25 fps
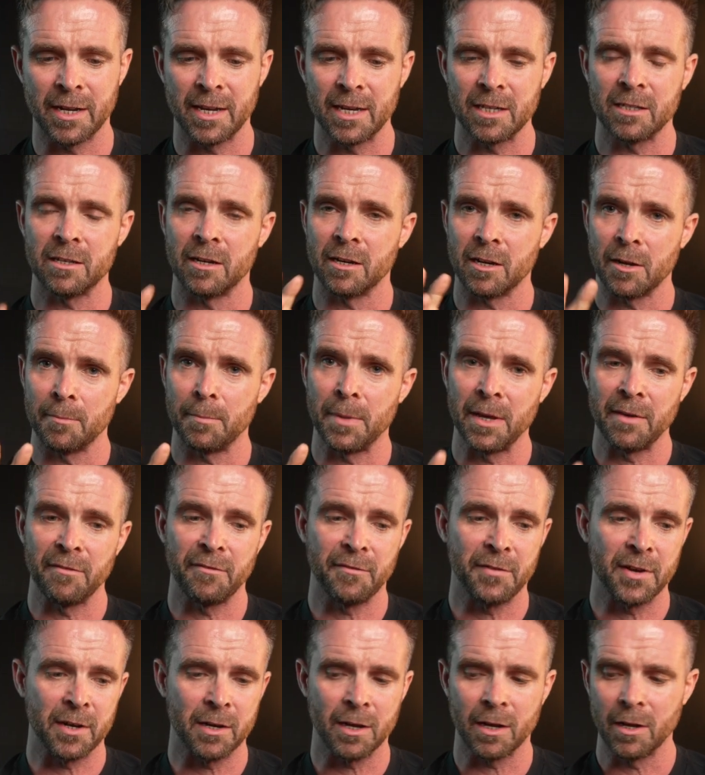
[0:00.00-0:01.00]
get something a bit
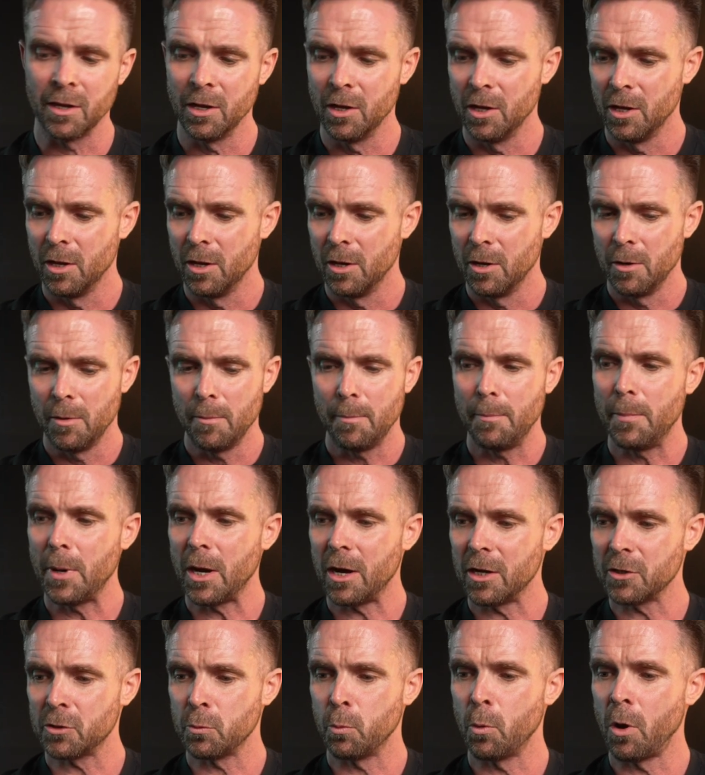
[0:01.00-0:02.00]
thinner.
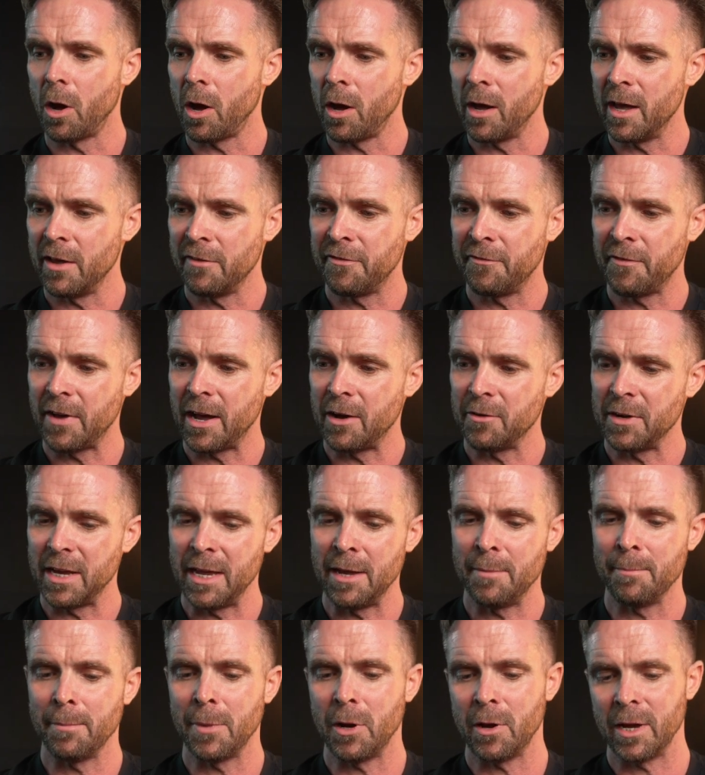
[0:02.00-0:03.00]
But what I found
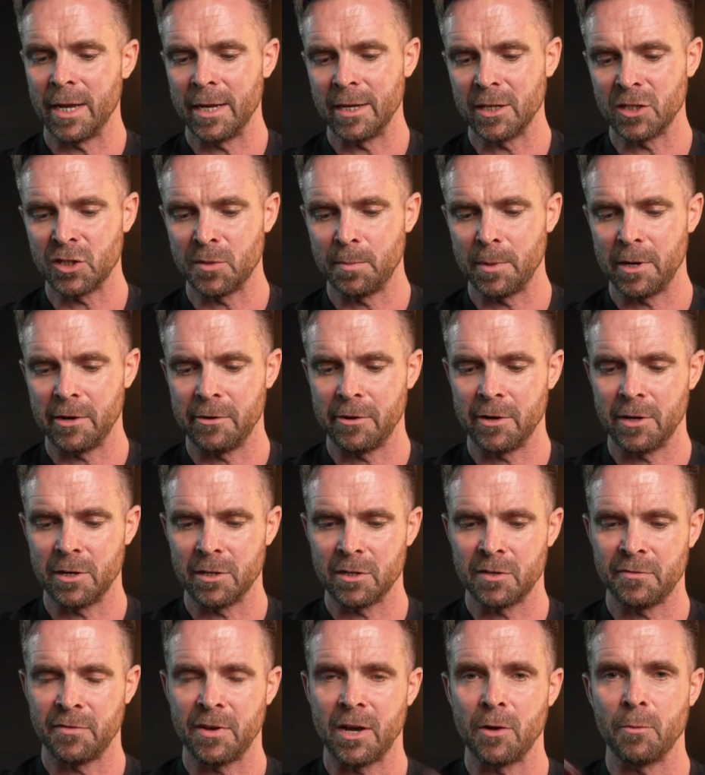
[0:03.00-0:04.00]
in my
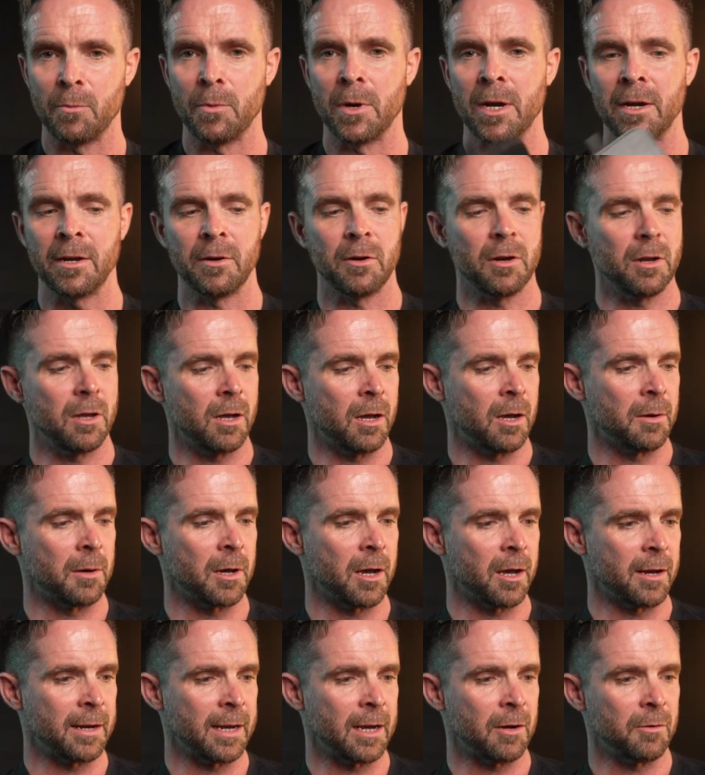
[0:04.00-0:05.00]
experience that when I'm
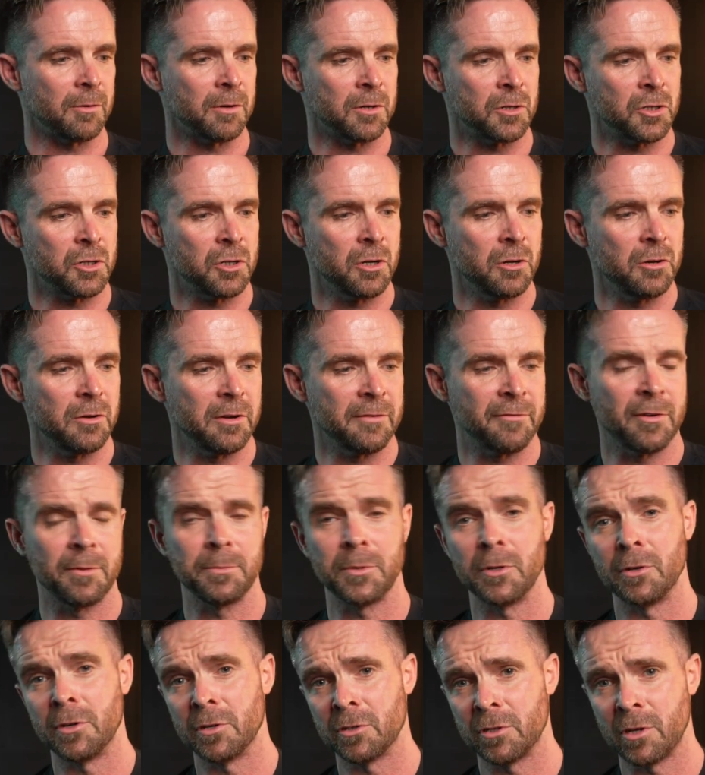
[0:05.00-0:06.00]
going out on a shoot, if I'm
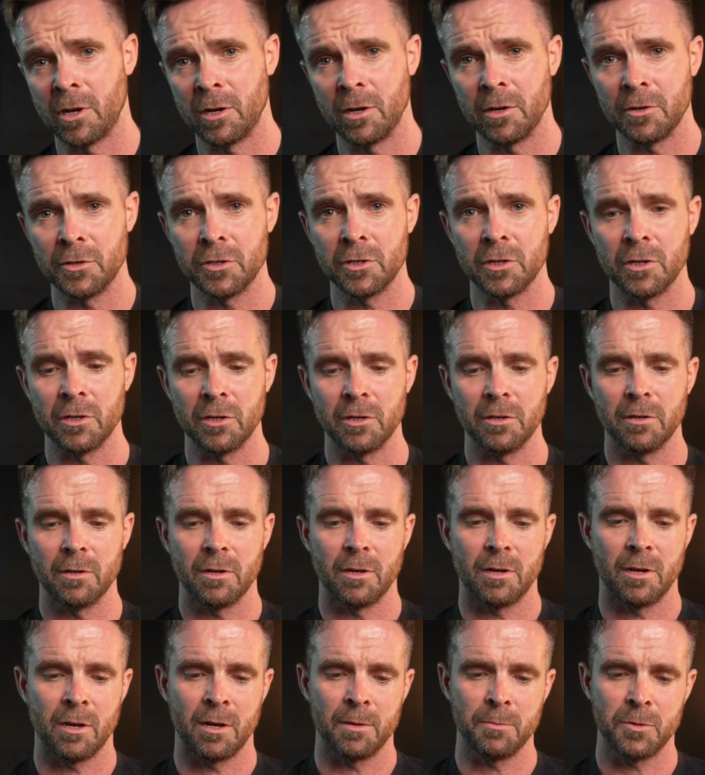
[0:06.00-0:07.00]
doing a solo shoot,
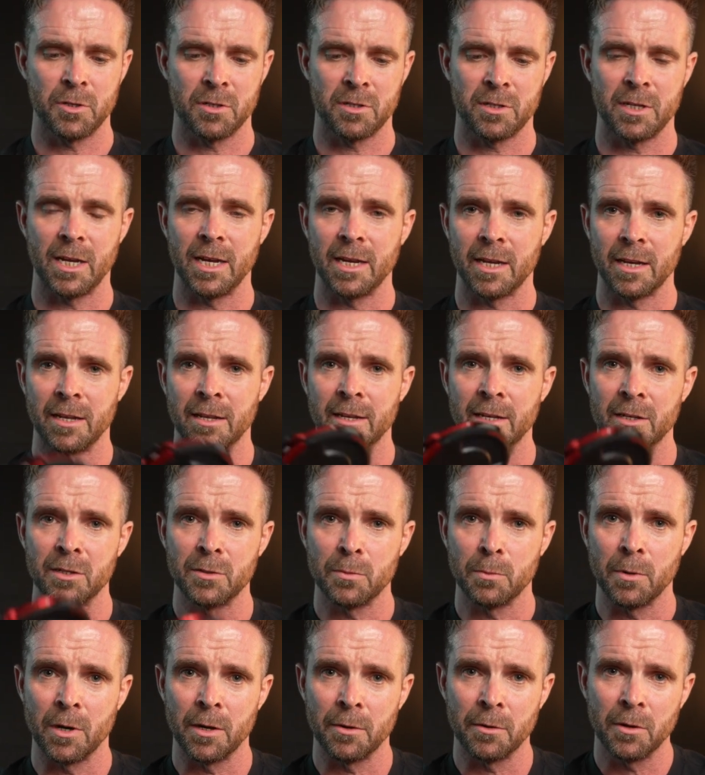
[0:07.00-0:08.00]
I'm just taking this
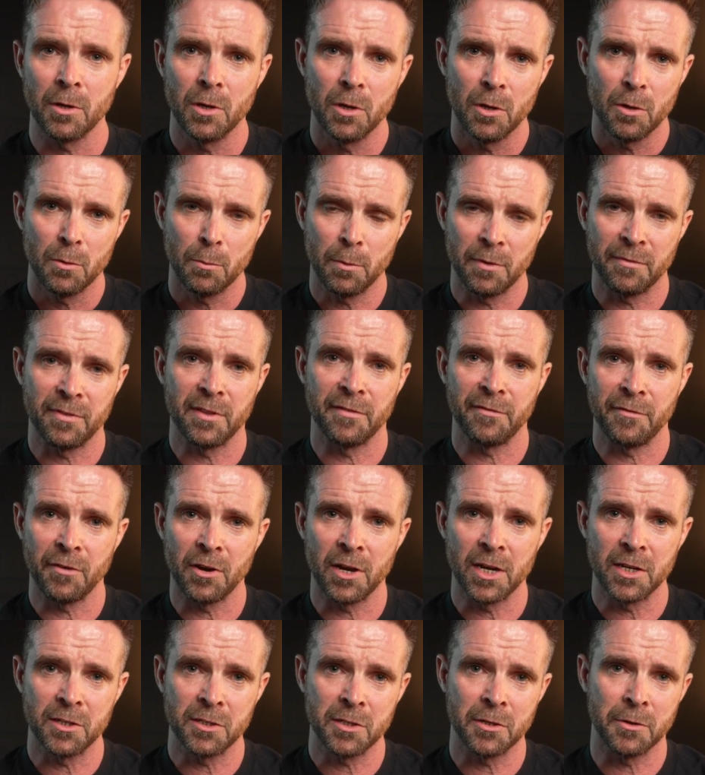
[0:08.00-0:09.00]
one with the
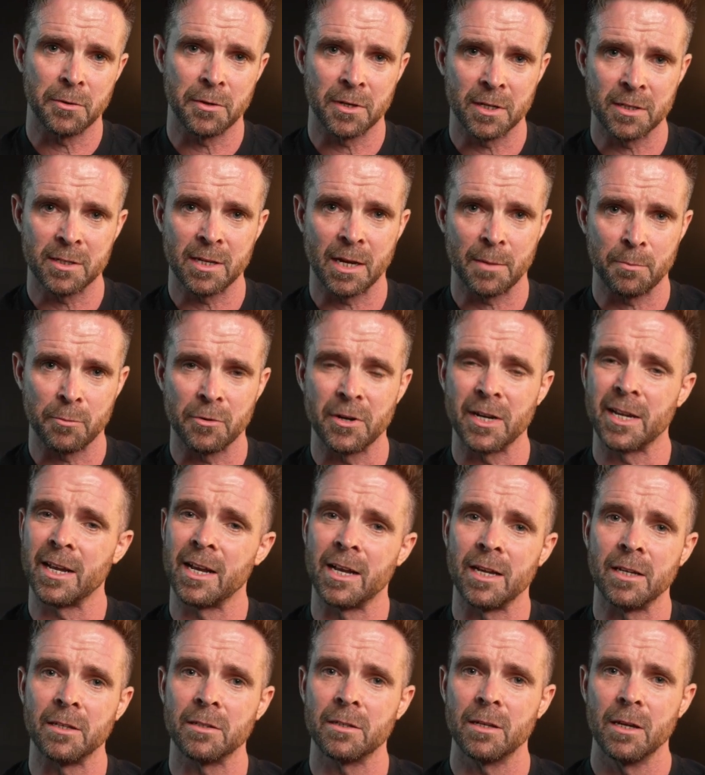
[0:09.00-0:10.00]
32 in a separate
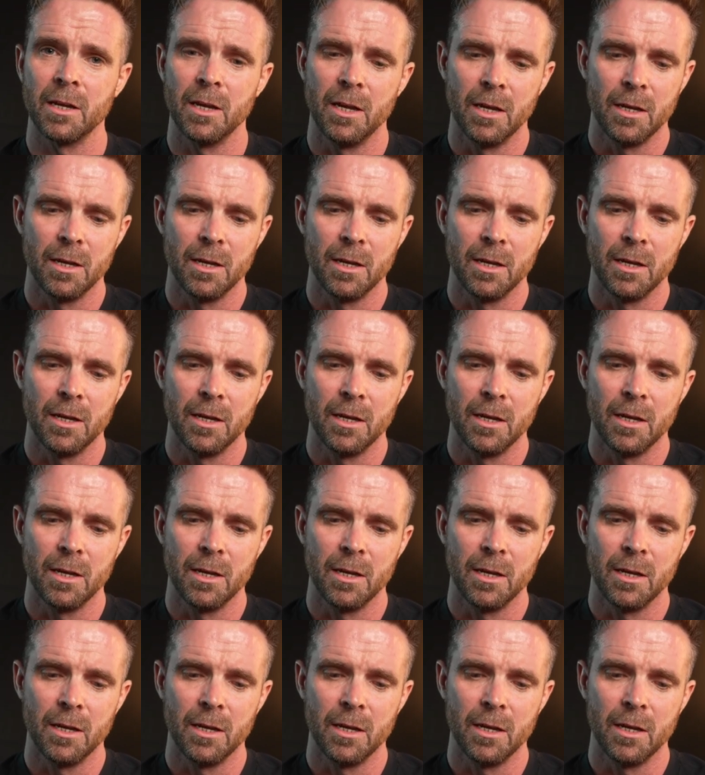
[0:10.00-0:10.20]
case.